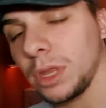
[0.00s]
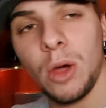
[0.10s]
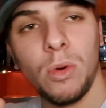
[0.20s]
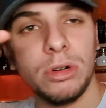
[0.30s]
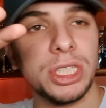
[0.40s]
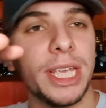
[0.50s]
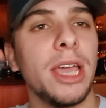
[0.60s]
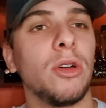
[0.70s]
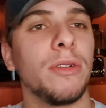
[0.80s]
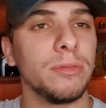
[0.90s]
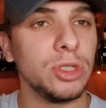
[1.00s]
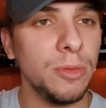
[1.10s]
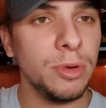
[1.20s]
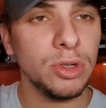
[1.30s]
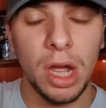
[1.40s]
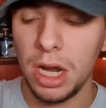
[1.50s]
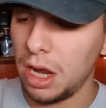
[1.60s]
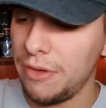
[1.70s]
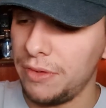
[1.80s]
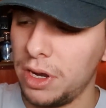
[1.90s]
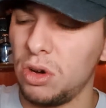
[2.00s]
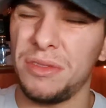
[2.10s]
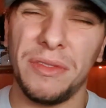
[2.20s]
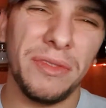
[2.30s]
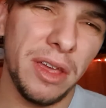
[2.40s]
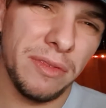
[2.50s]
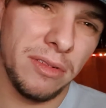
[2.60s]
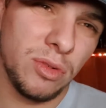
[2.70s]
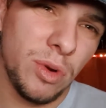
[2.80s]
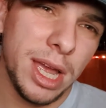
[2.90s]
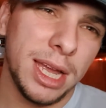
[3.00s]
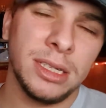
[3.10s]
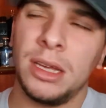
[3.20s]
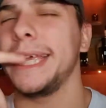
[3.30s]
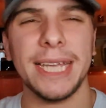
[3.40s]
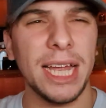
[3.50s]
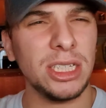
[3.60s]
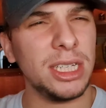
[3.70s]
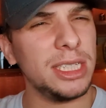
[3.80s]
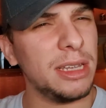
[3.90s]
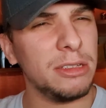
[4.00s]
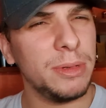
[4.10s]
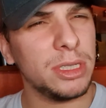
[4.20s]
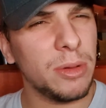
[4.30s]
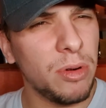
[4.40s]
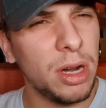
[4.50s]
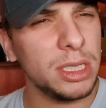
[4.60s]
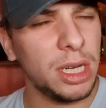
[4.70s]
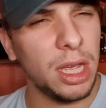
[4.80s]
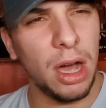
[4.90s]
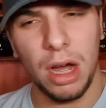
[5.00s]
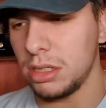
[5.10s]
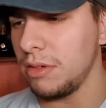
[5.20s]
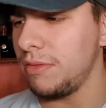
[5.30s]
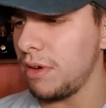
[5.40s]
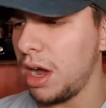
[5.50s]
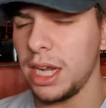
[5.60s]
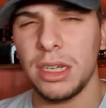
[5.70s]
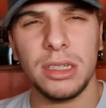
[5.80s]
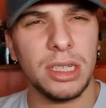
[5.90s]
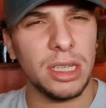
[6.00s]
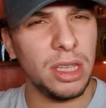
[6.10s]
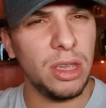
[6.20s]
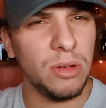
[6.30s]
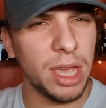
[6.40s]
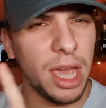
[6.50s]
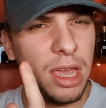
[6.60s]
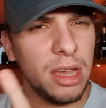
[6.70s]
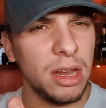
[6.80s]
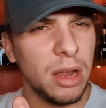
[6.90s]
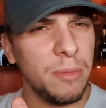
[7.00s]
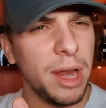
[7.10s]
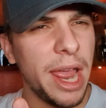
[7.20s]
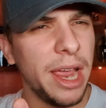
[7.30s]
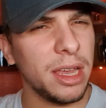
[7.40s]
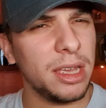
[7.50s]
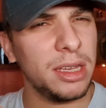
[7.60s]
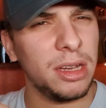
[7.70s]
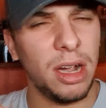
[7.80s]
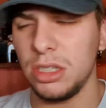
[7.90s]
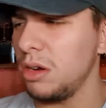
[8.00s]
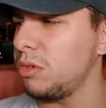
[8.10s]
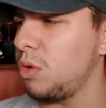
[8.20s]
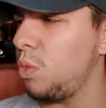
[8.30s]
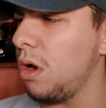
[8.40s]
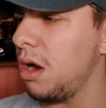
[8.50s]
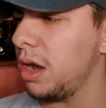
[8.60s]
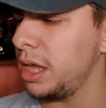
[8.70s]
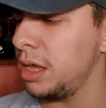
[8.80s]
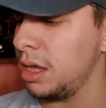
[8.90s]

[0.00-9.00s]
I will just say I got it from Superdrug. I think I got it for 35 quid. It actually seems to be surprisingly hard to find in the UK, Club Black. I don't know why.